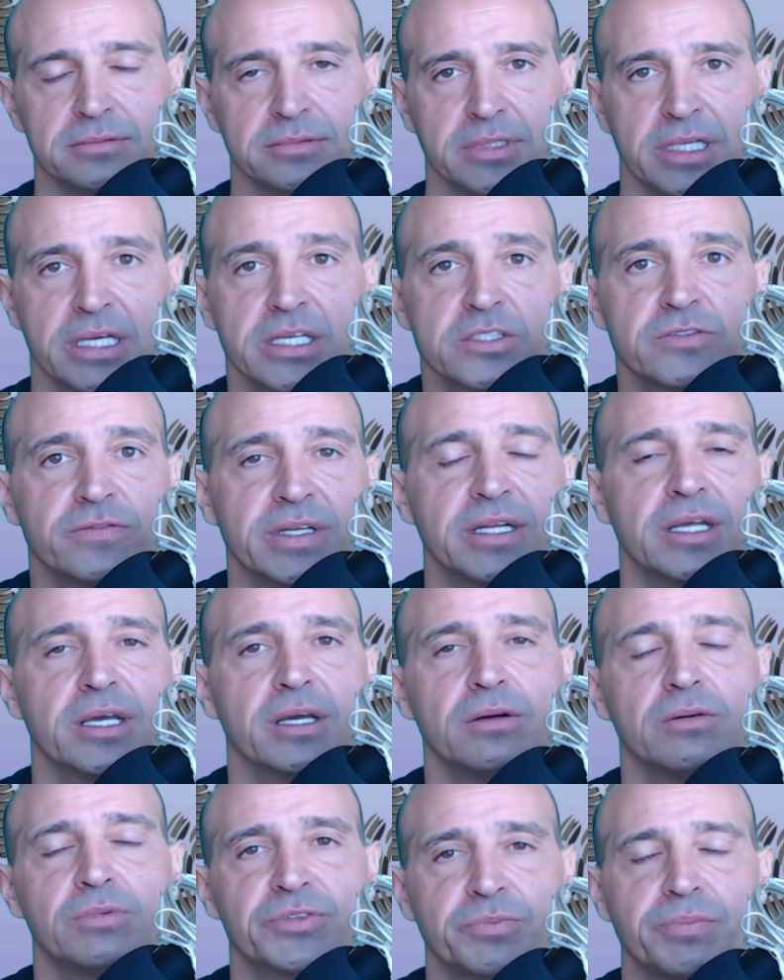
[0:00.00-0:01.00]
This
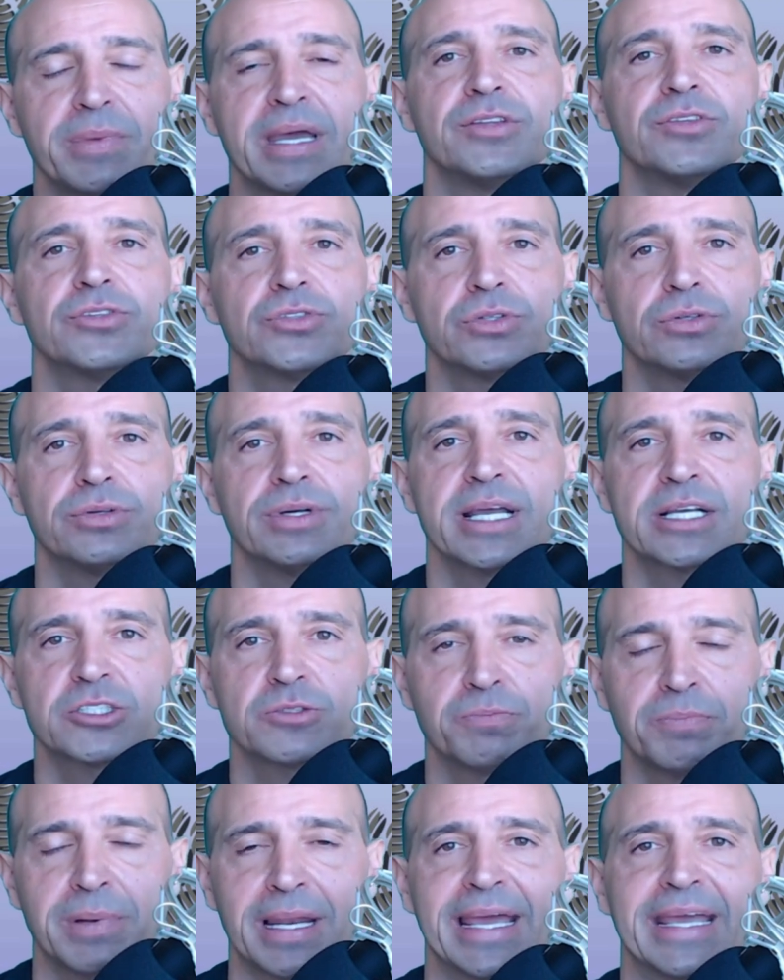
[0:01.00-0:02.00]
video was meant to
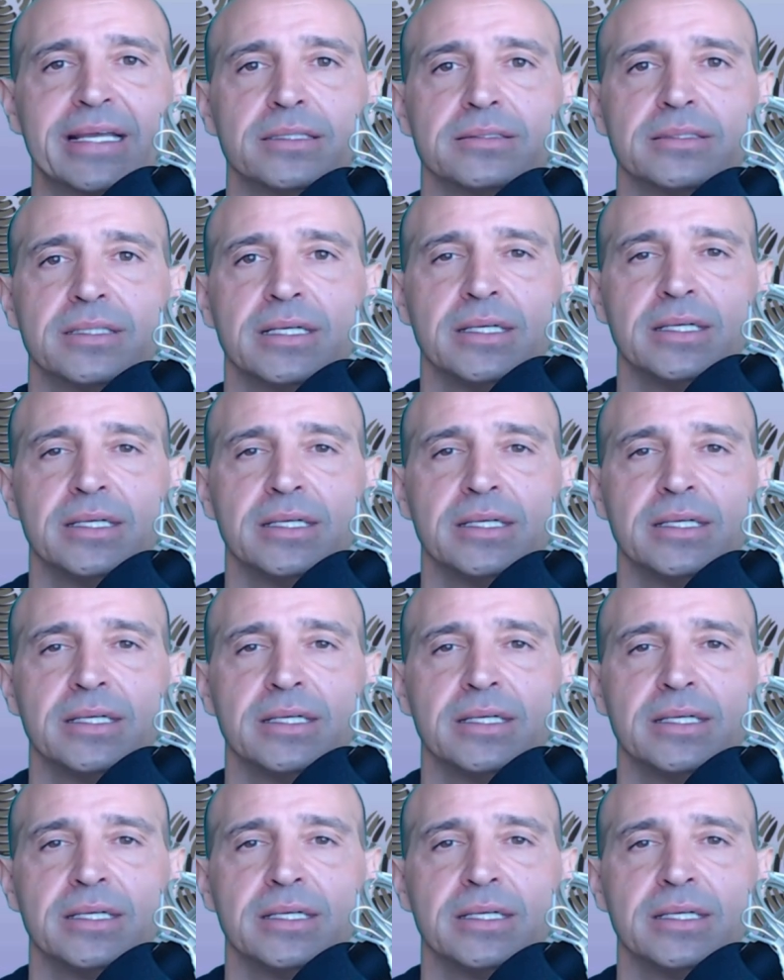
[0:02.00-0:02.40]
explain